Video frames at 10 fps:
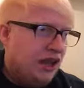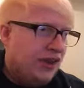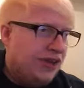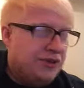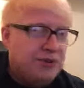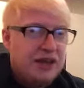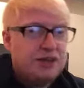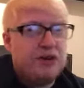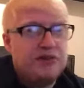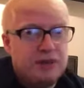UK
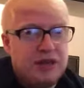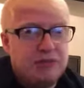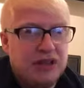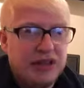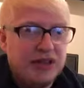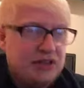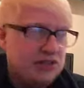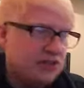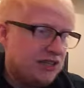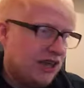craft beer
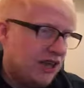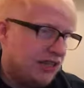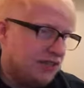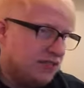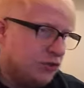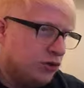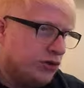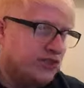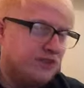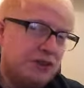playlist, and of
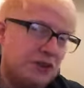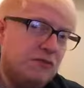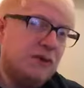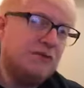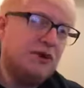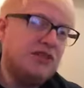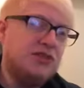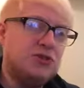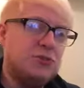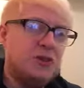course, if any of my
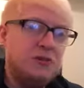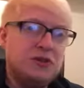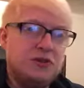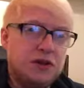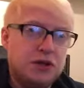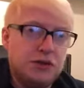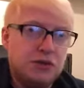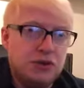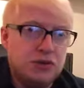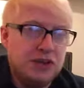friends or people who
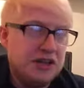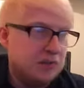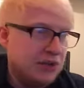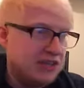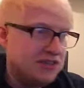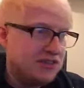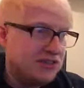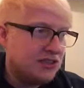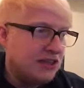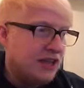follow on a regular
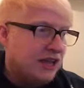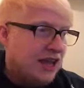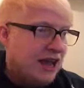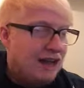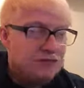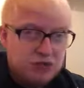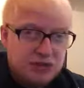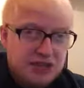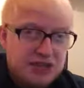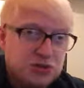basis have
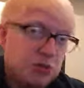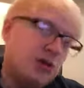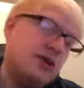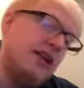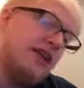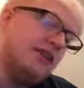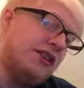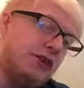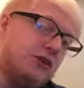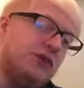brewed this one, then
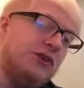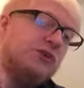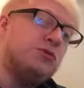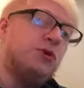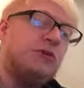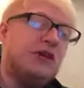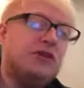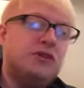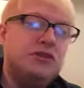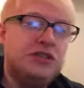their reviews will be
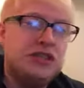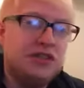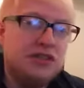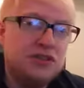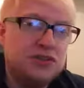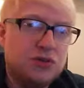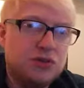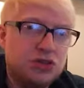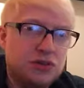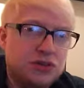included in the
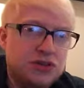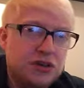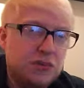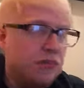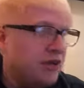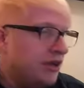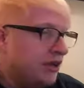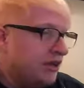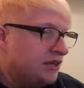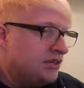description also.
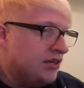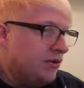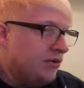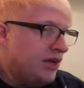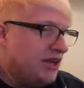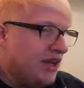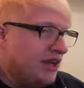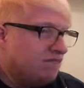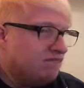So, yeah,